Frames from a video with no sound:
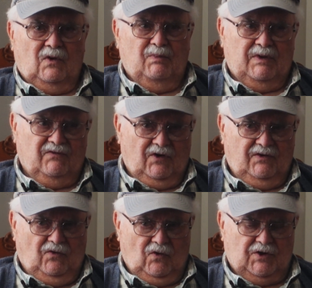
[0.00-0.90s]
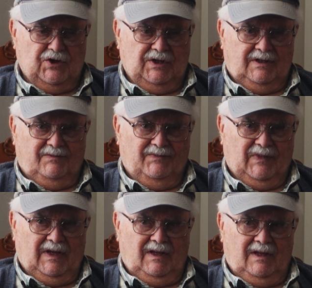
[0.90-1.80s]
we've been very fortunate,
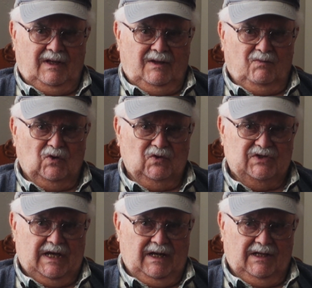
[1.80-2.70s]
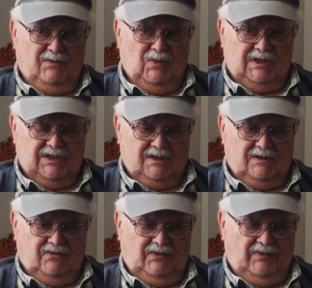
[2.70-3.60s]
both Sally and
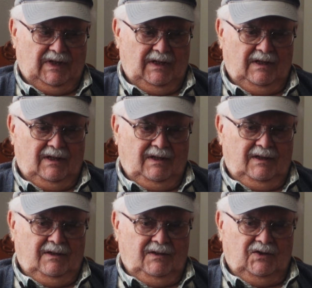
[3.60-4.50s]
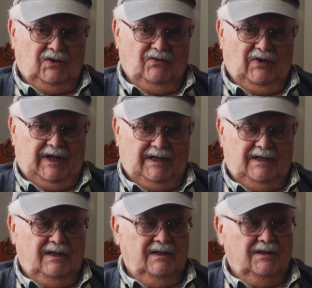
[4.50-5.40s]
myself, to have
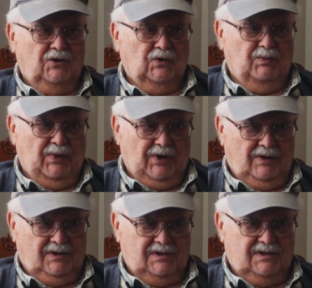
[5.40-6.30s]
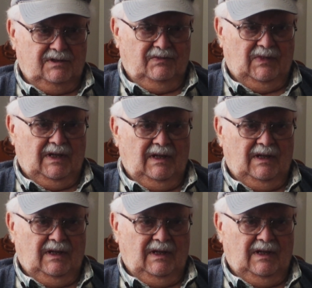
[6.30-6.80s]
had good parents,